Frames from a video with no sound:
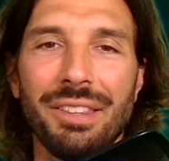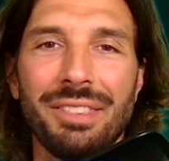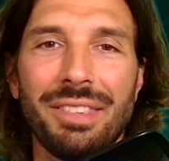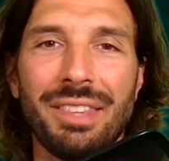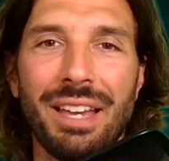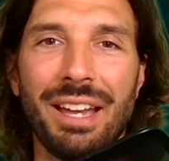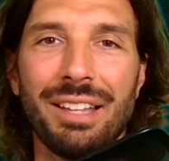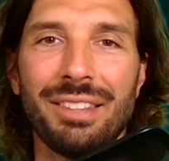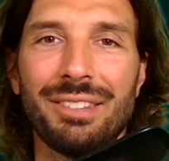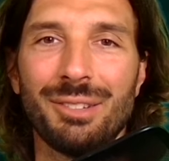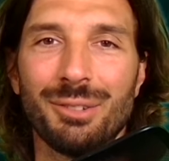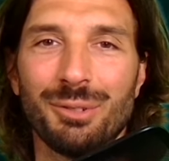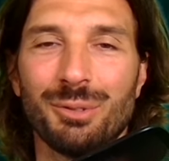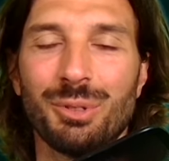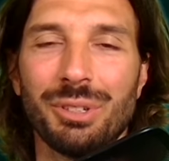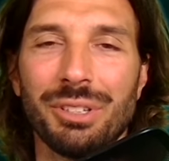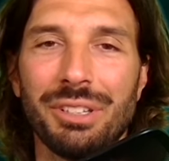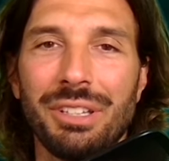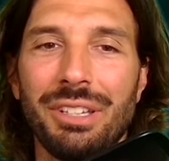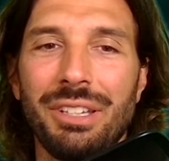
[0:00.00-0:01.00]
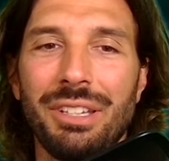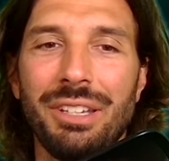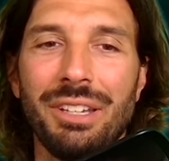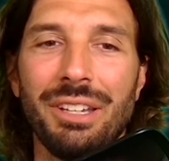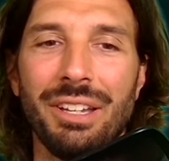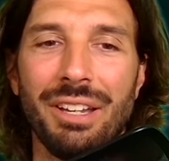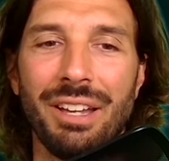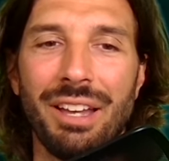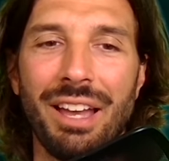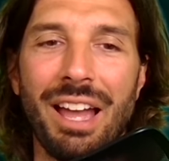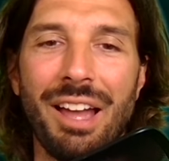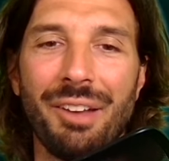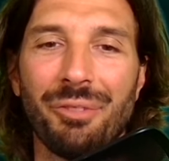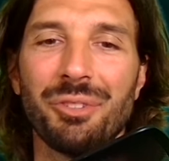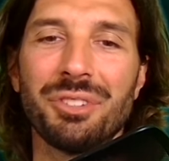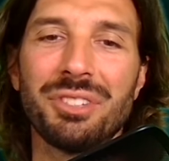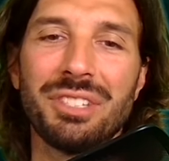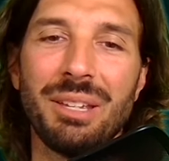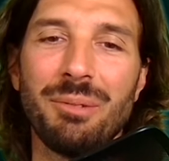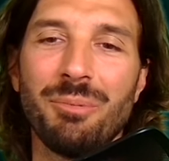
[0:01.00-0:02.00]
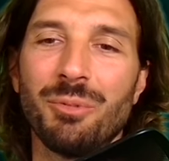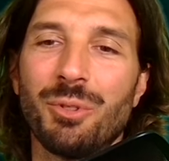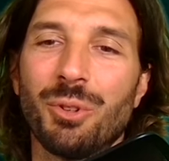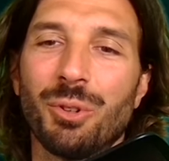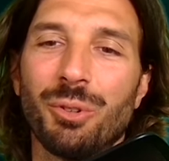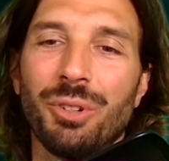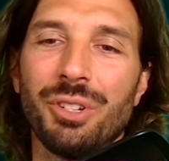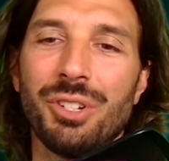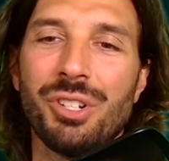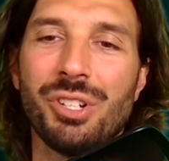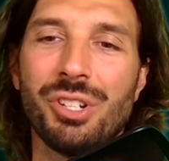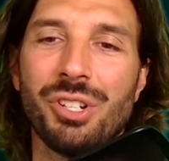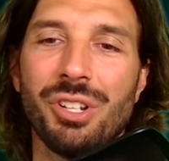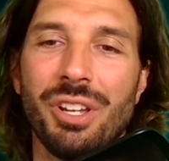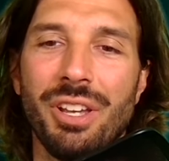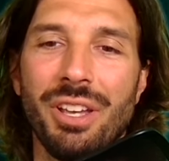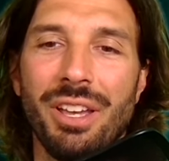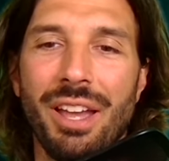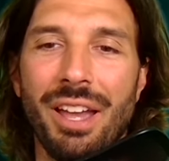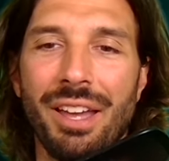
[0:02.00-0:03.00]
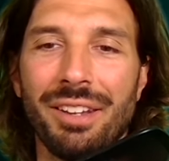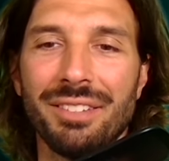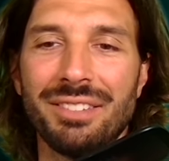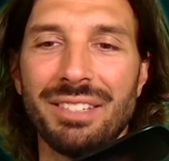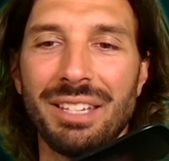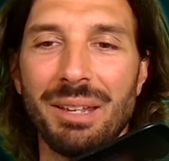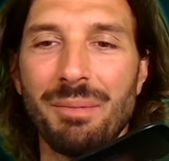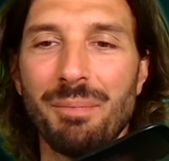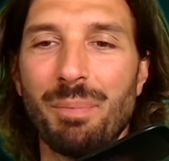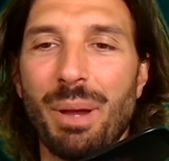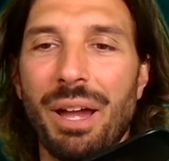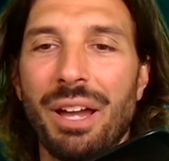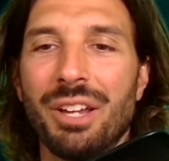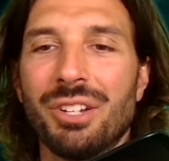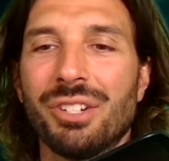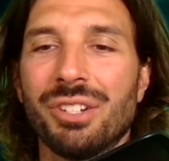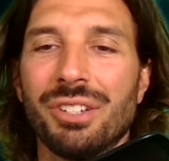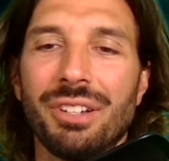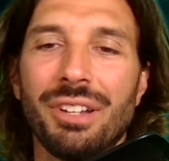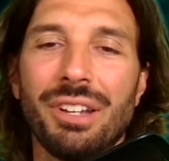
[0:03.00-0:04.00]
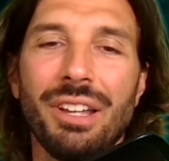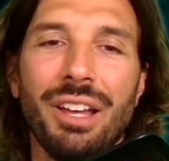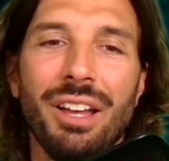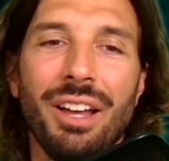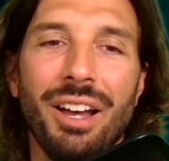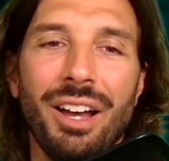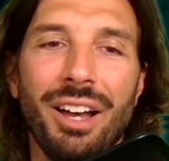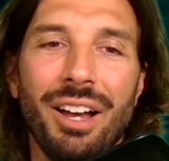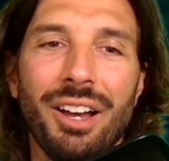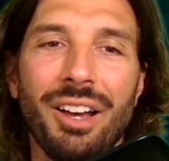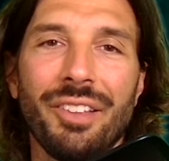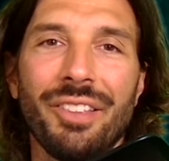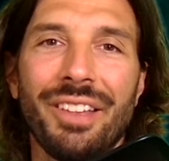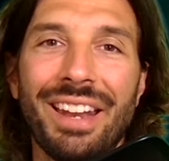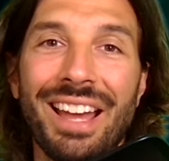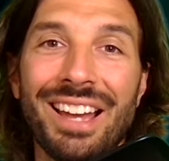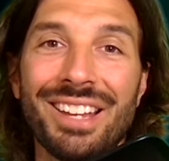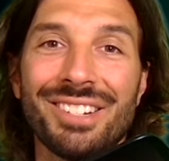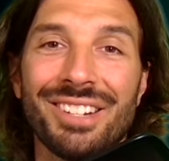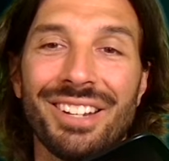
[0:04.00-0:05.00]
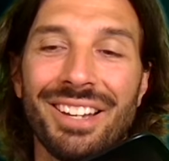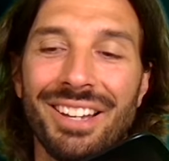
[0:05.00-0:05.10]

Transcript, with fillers: that really have the same courage and the same passion uh, that Asha